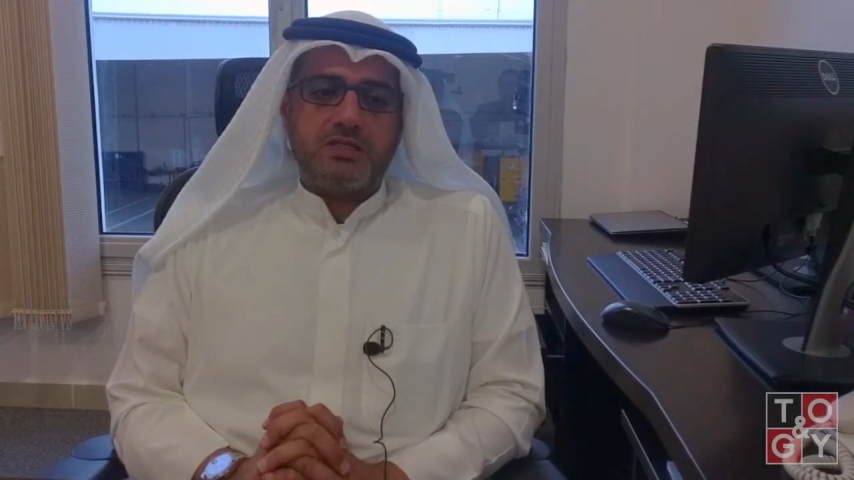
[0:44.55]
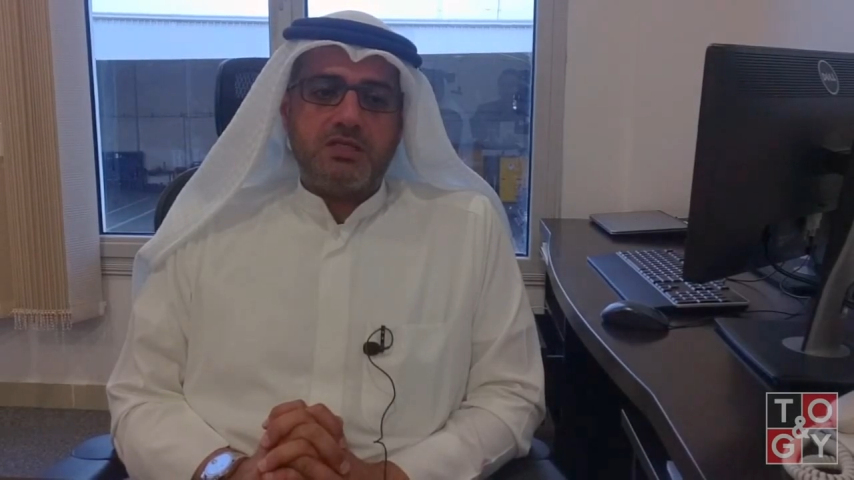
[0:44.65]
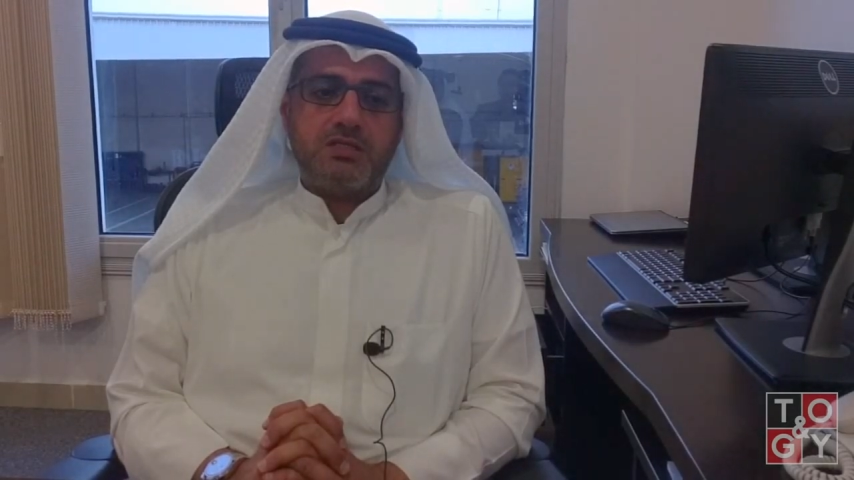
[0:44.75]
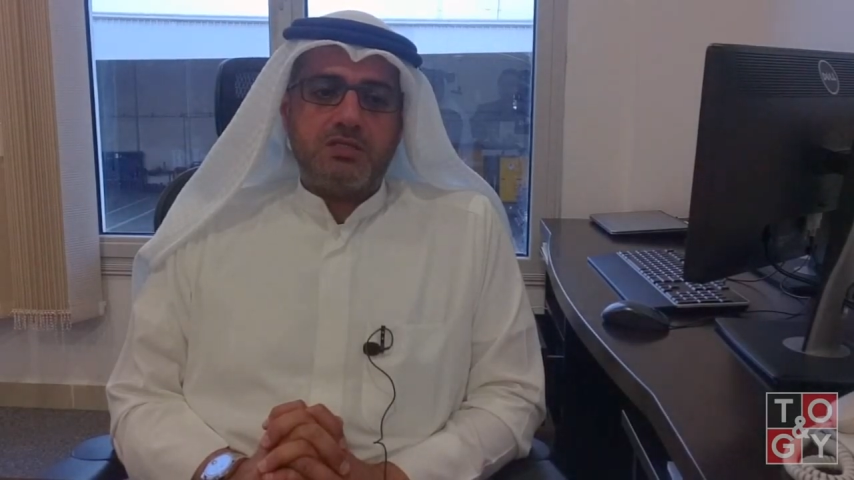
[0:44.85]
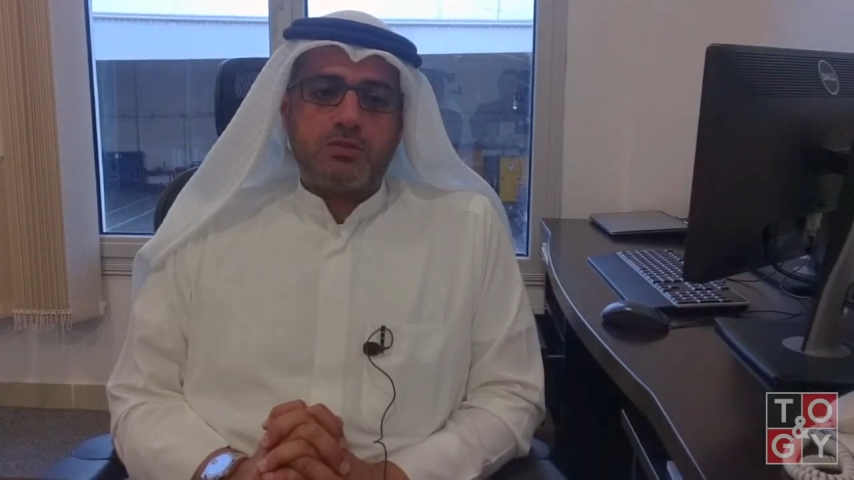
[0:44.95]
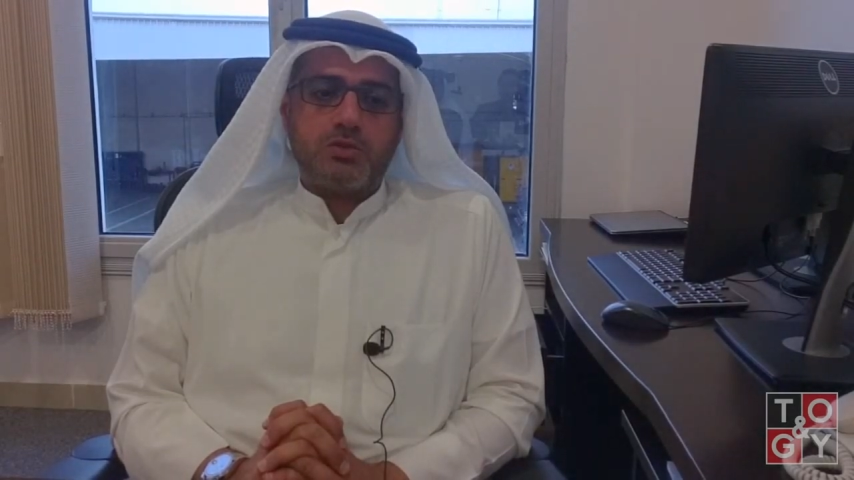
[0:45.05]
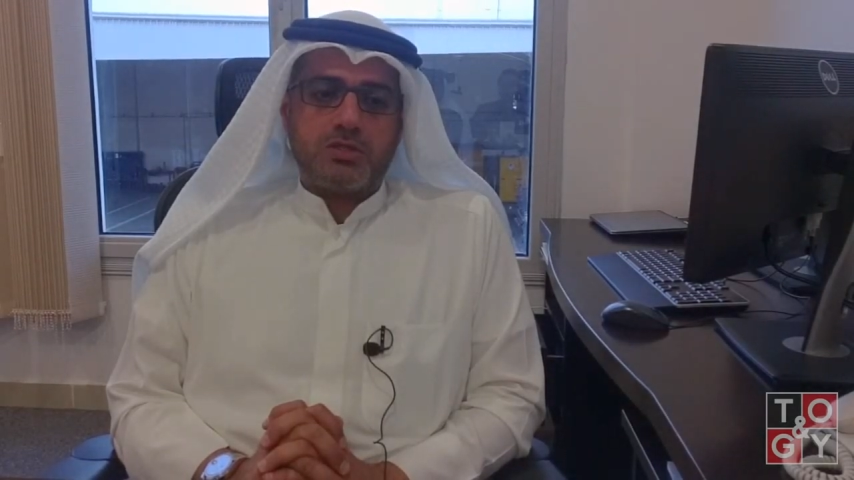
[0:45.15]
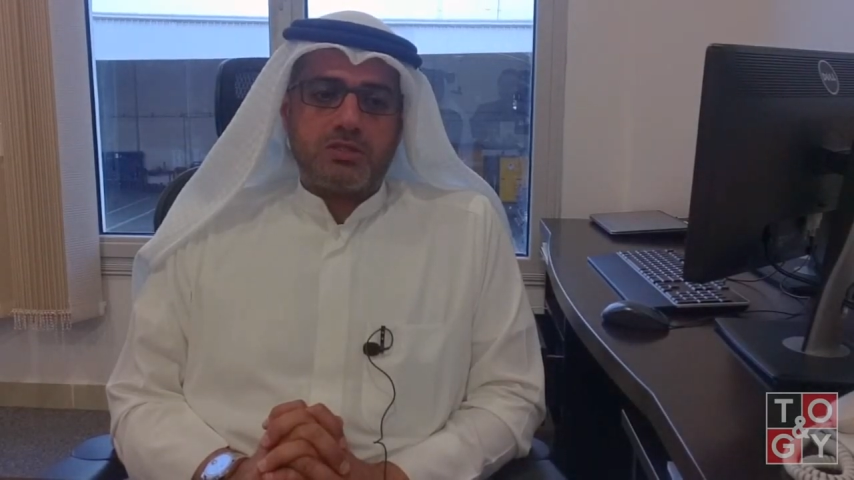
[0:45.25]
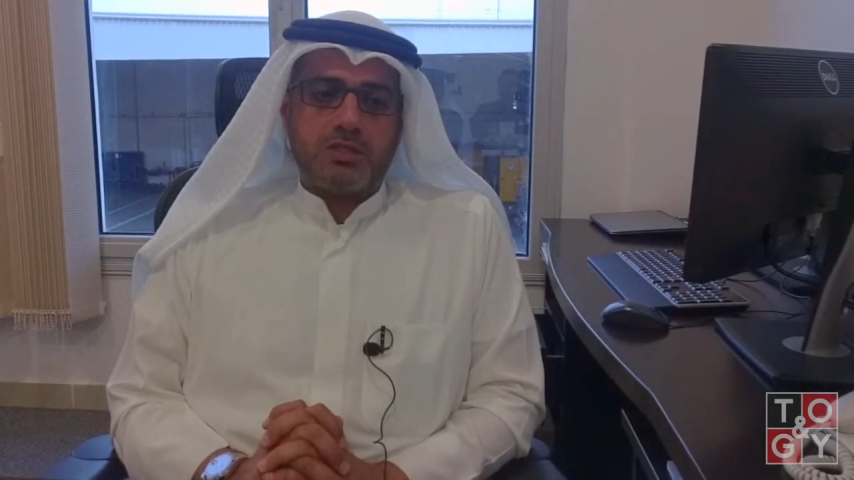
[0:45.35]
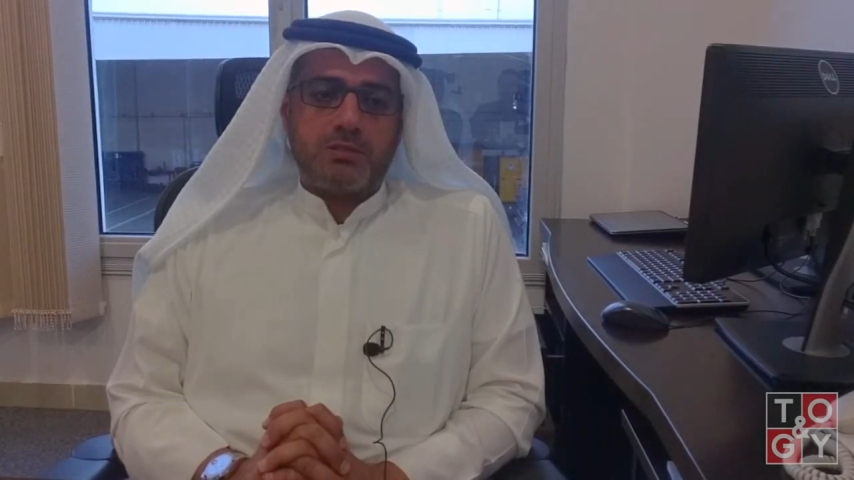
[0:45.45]
needed to
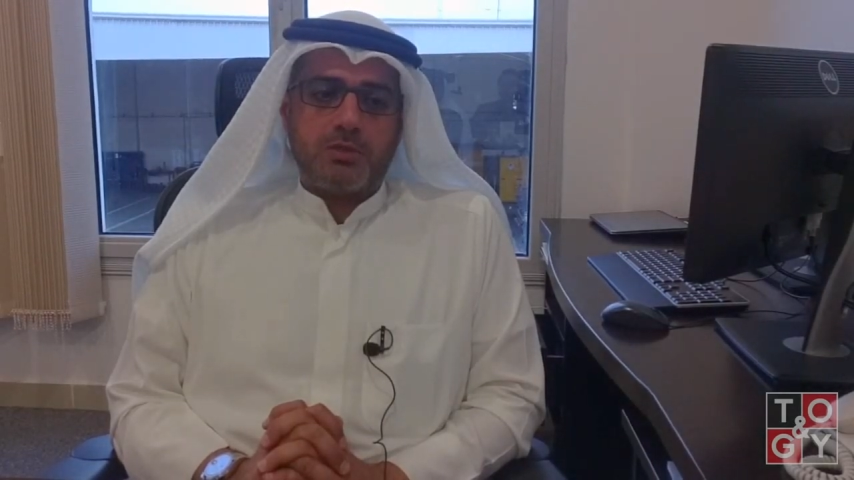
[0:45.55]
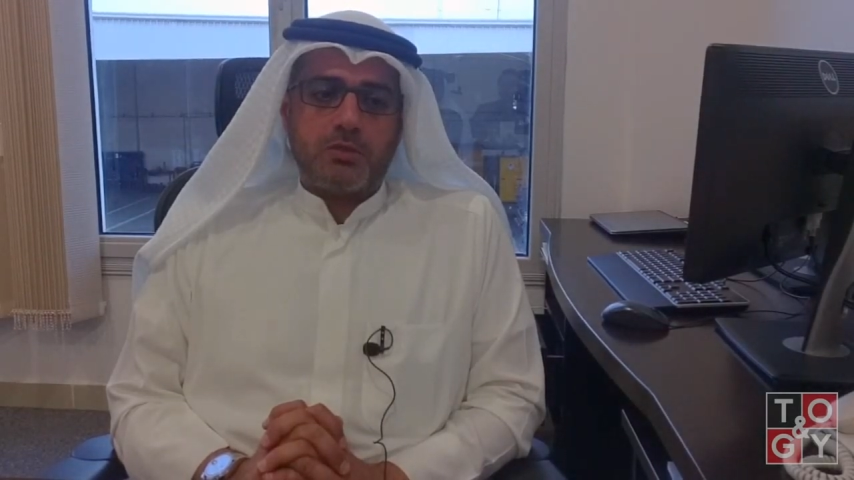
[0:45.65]
sustain,